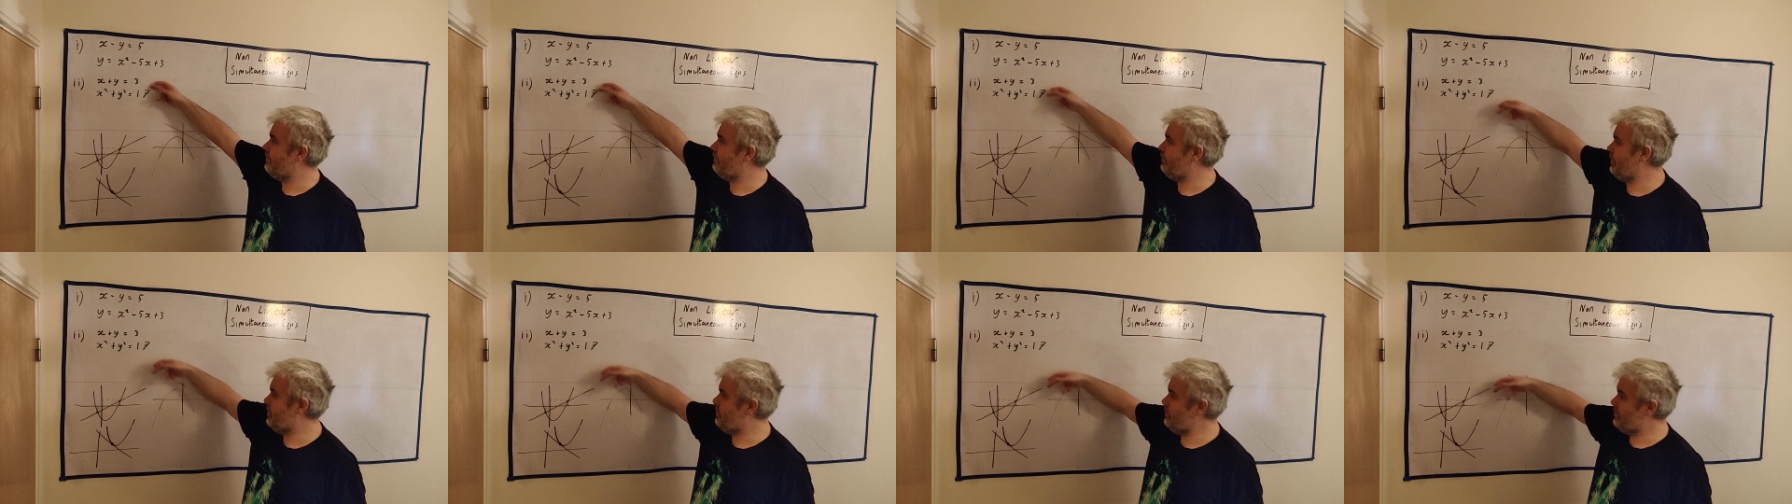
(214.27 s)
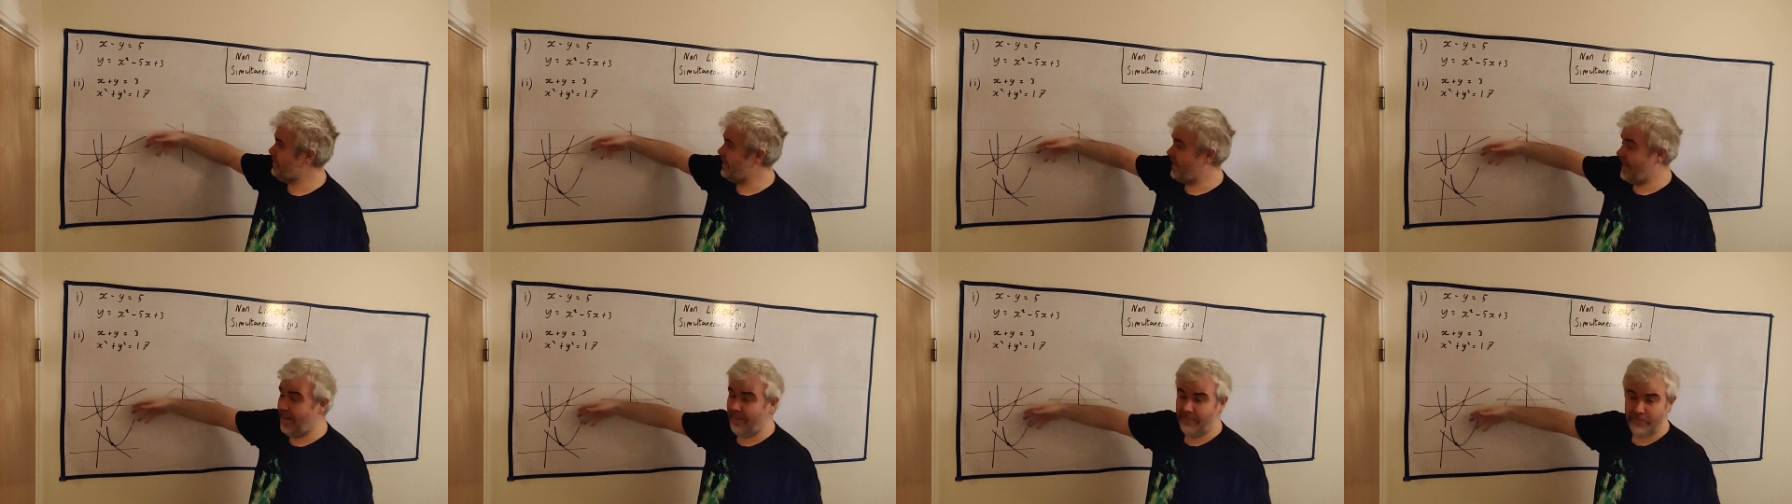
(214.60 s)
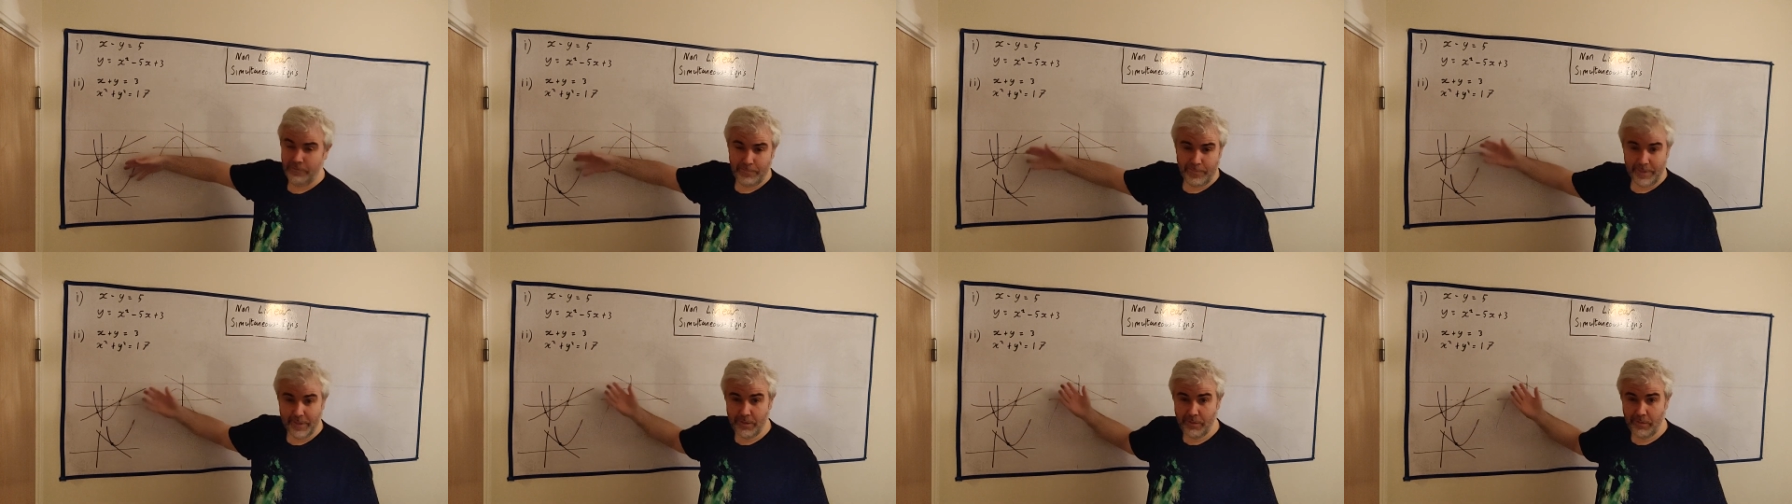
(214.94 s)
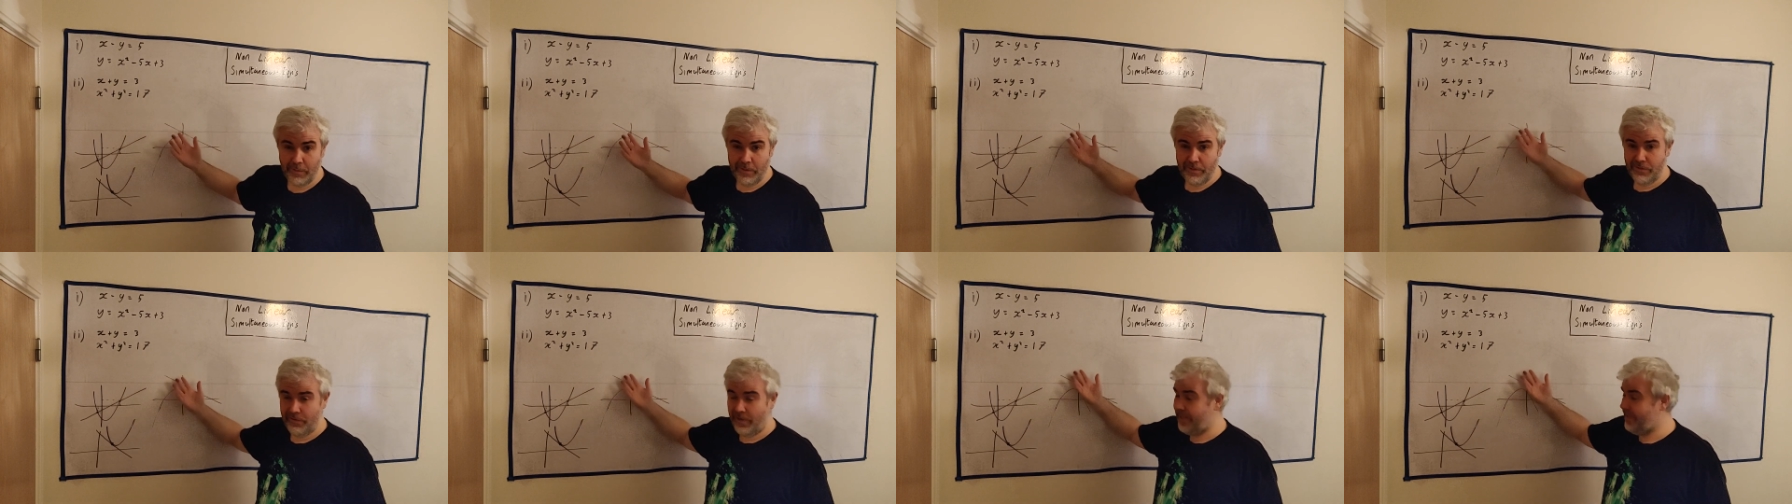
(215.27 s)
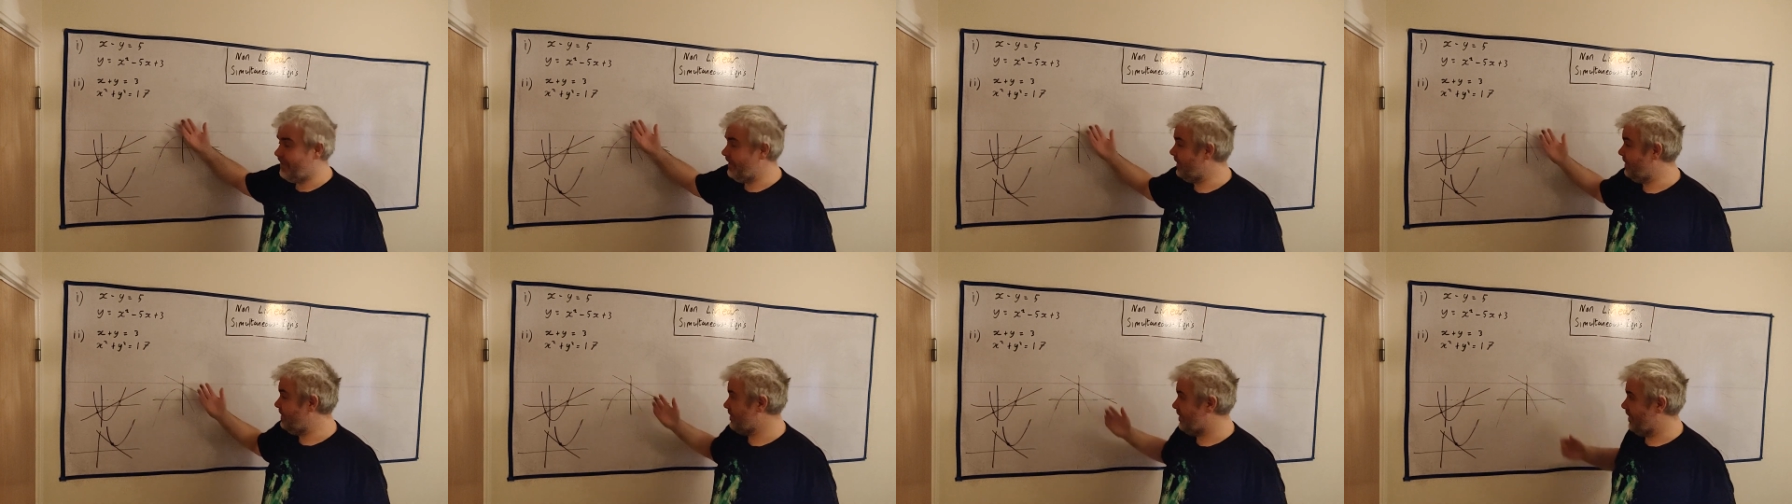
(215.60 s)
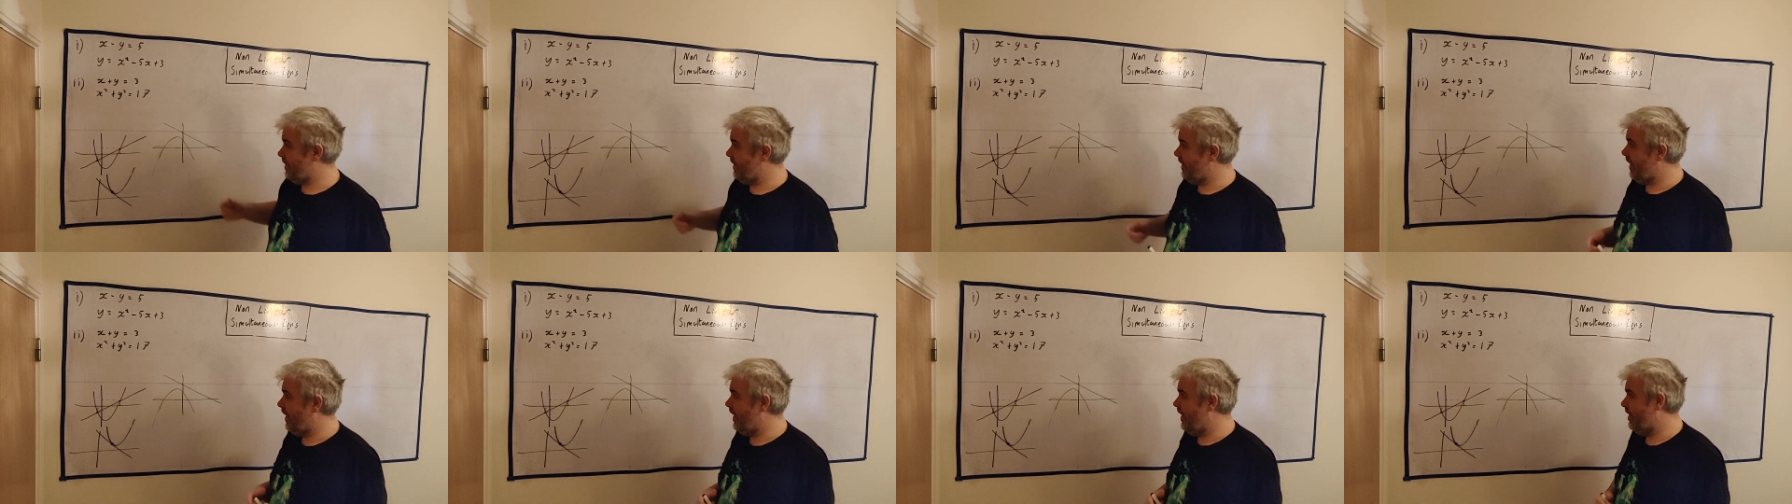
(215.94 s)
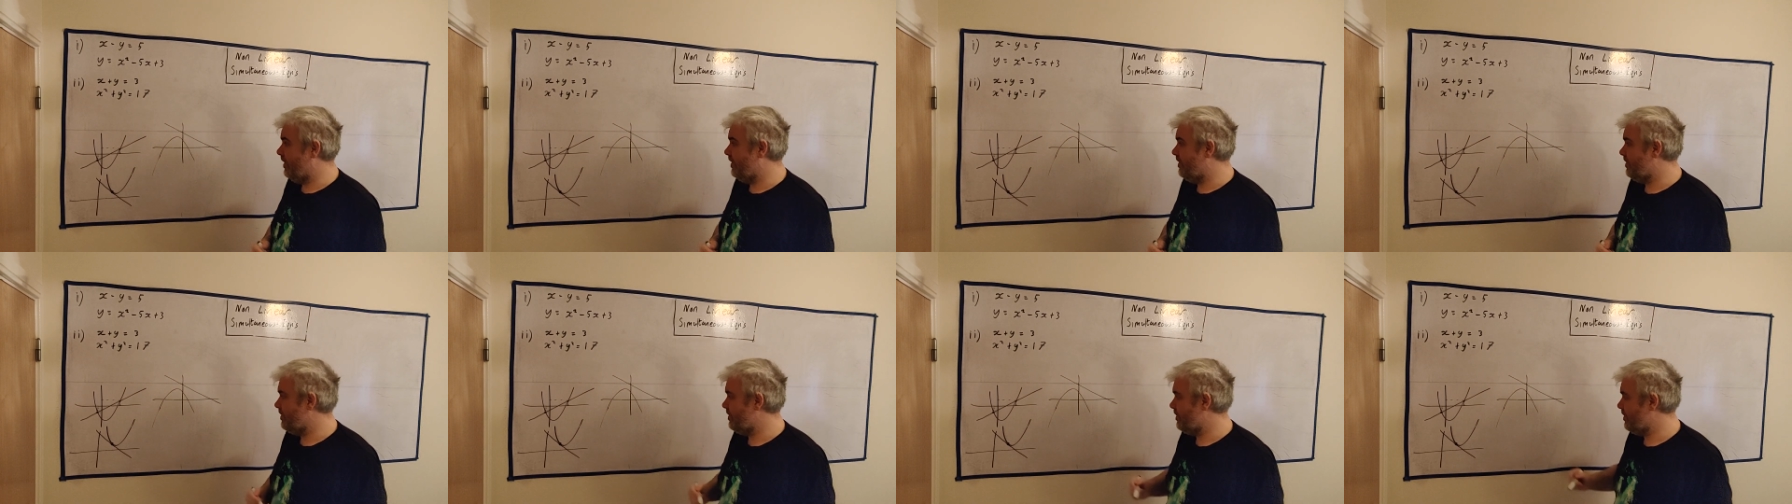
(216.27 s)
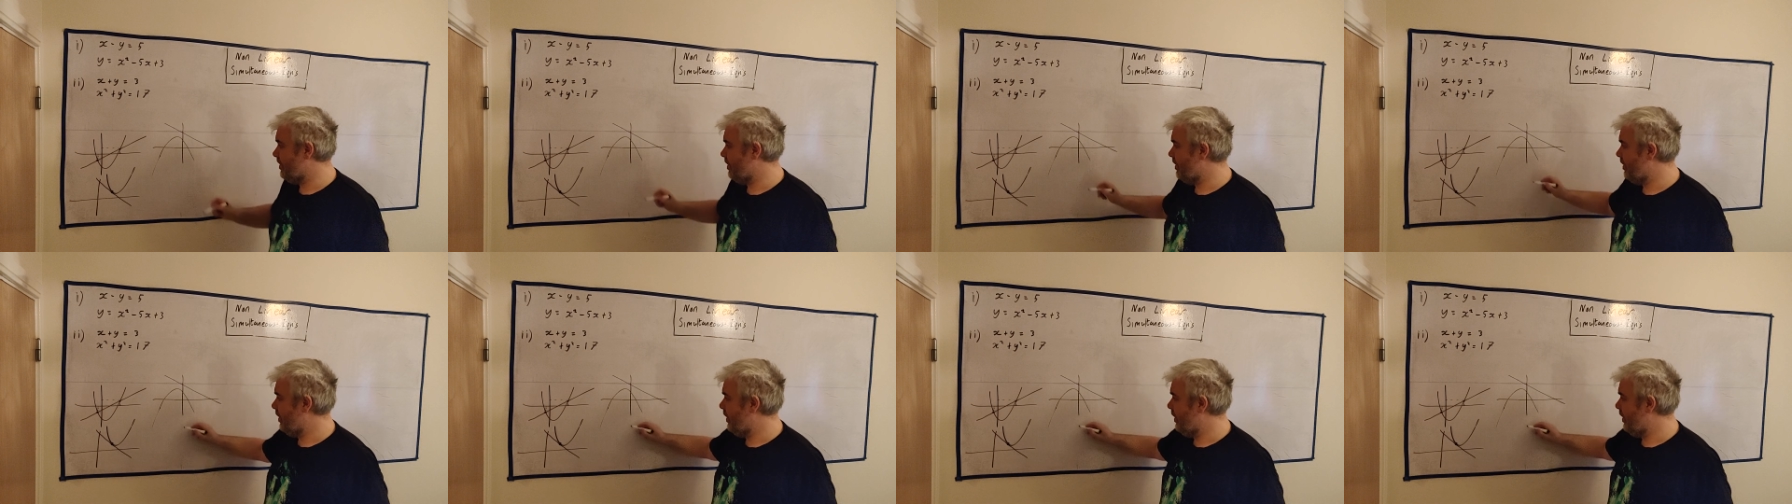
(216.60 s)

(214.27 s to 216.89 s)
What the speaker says: It doesn't have to be quadratics and lines.